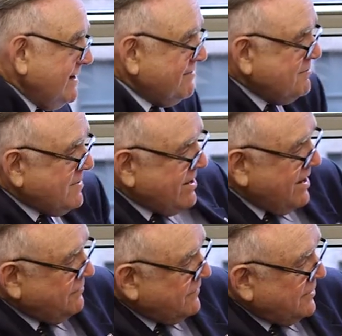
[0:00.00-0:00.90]
I have on my
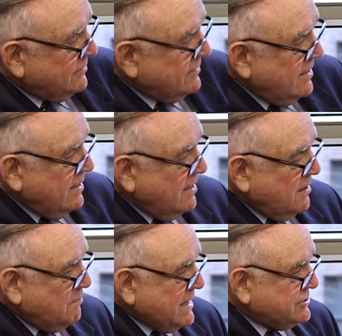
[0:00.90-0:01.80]
iPhone
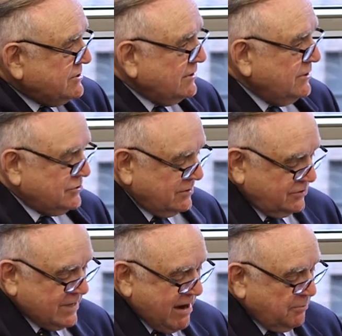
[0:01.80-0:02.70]
my signature
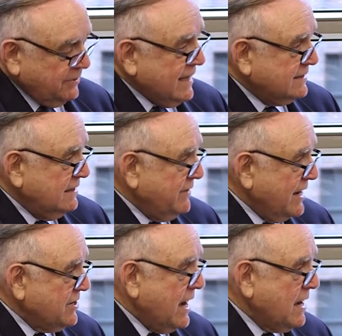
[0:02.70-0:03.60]
charitable
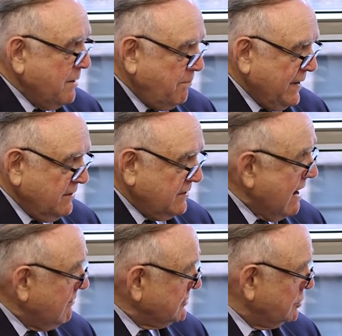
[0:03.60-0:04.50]
activity. I, I, I paid
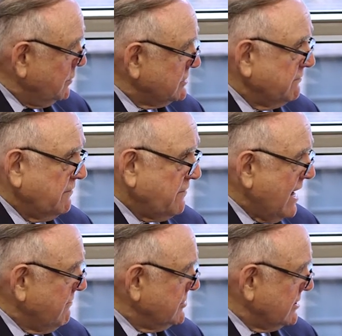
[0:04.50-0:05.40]
college tuition for
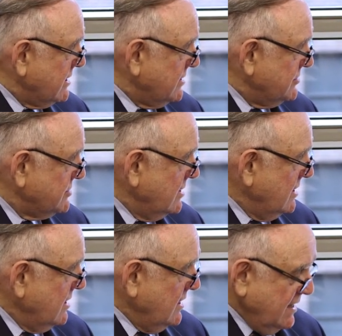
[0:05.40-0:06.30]
500 kids
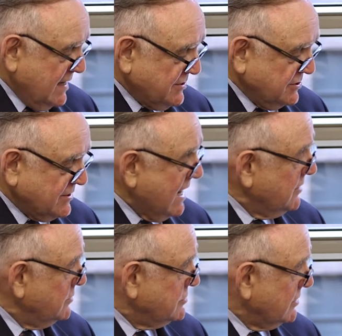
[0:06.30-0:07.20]
in Essex
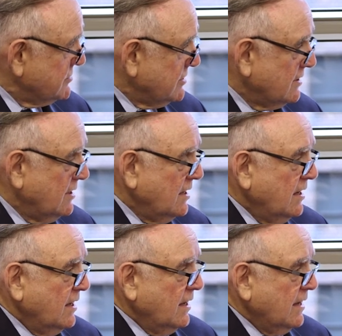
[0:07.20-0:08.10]
County, New Jersey.
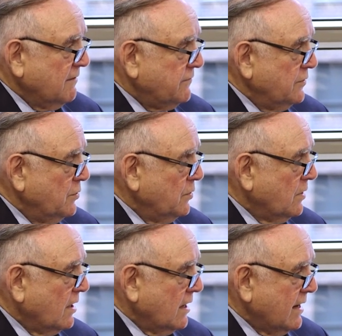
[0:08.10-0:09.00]
If
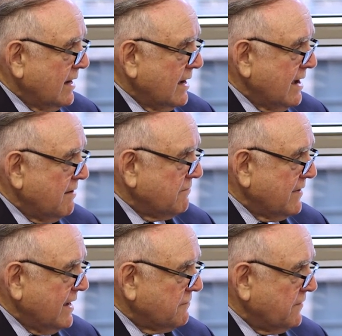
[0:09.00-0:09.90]
you uh, have
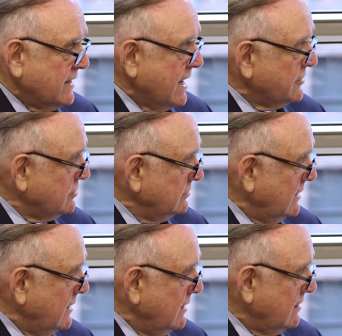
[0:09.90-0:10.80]
a financial
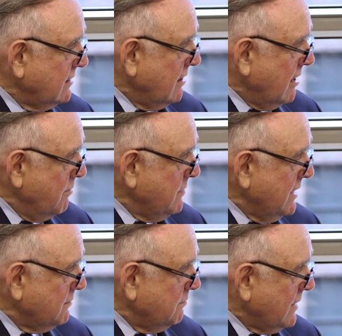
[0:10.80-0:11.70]
need
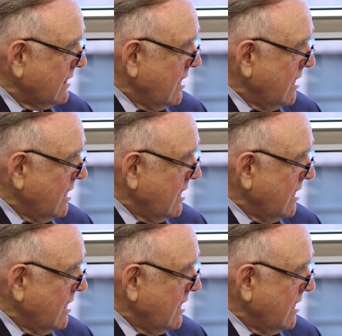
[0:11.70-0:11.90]
unmet by